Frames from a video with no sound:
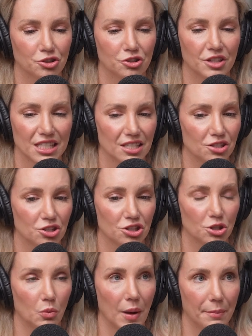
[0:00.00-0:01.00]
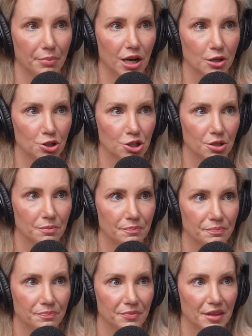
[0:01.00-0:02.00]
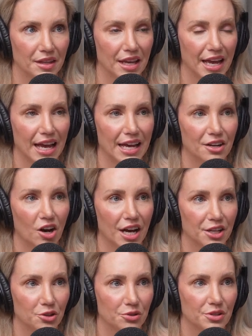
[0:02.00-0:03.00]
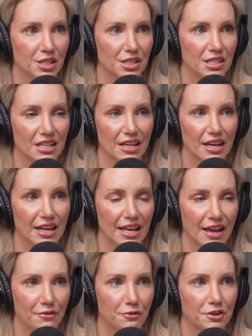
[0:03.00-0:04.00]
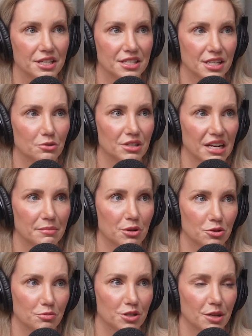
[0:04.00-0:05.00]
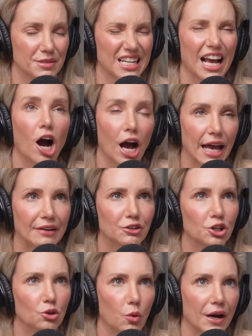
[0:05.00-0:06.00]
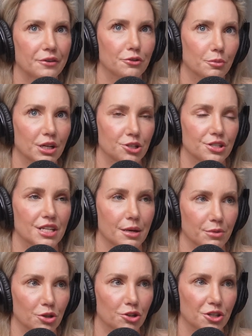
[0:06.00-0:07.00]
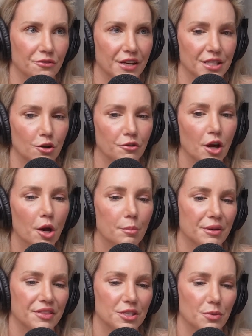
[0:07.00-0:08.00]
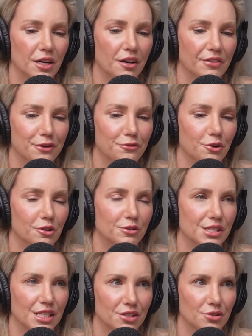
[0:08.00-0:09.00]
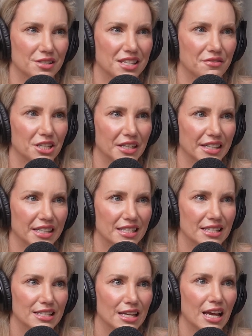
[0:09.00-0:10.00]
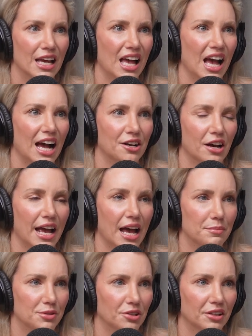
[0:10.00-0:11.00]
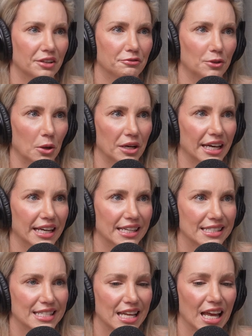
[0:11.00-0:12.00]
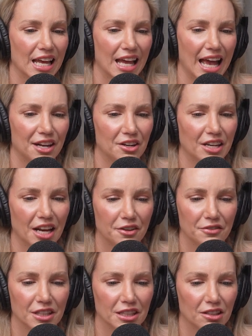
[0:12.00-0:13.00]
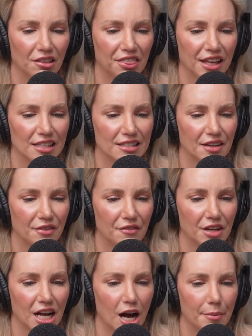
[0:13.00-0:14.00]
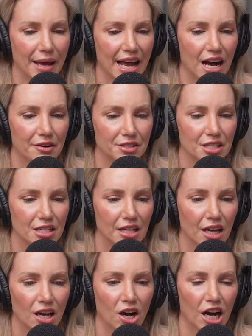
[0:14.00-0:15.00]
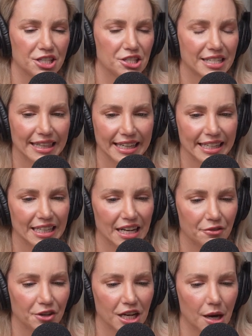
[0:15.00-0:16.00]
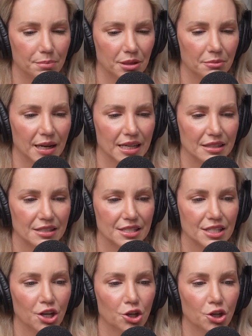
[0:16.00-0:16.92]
This is just the wet brush, and I use it every single day, multiple times a day. I have got quite a few brushes that I'm huge fans of, but this one I've had for 6 or 7 years, and I absolutely flog it, and none of the little things have ever come out. I just clean it every couple of months.